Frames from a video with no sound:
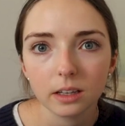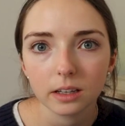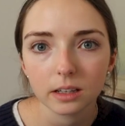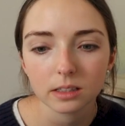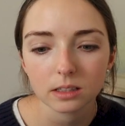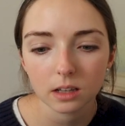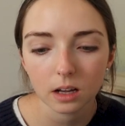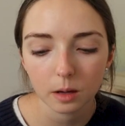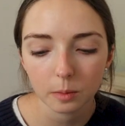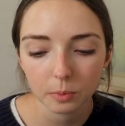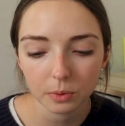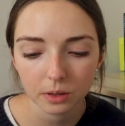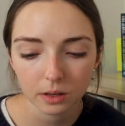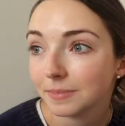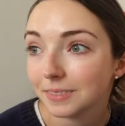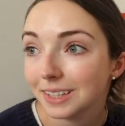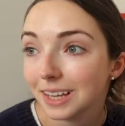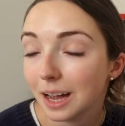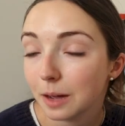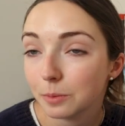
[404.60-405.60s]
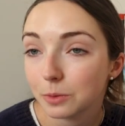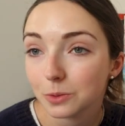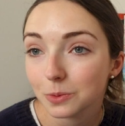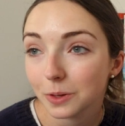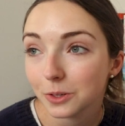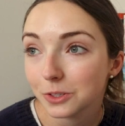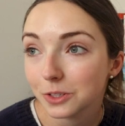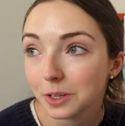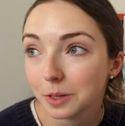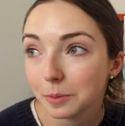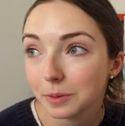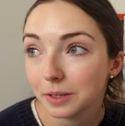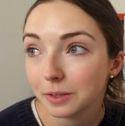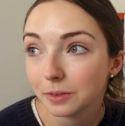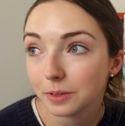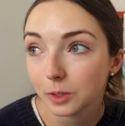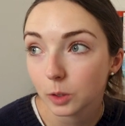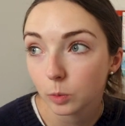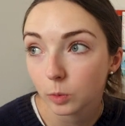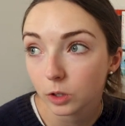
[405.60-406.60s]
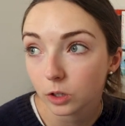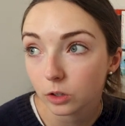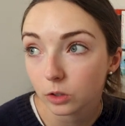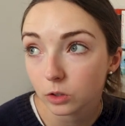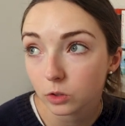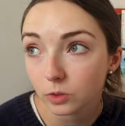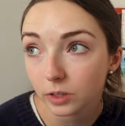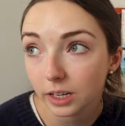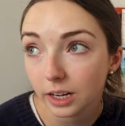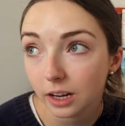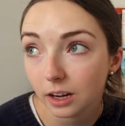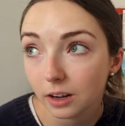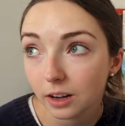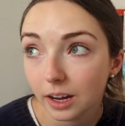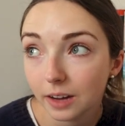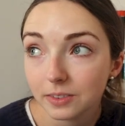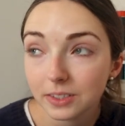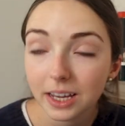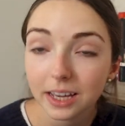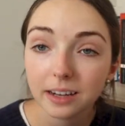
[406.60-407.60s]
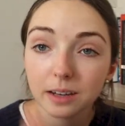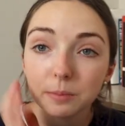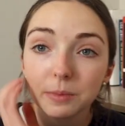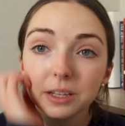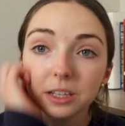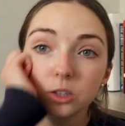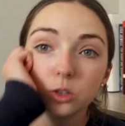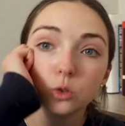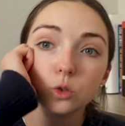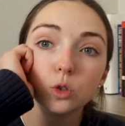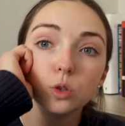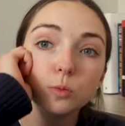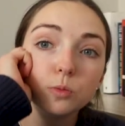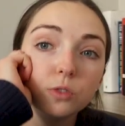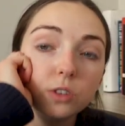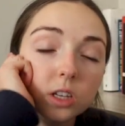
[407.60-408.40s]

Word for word: kicks up. Yeah, I'm just watching a bit of Gilmore Girls right now. I have to edit my YouTube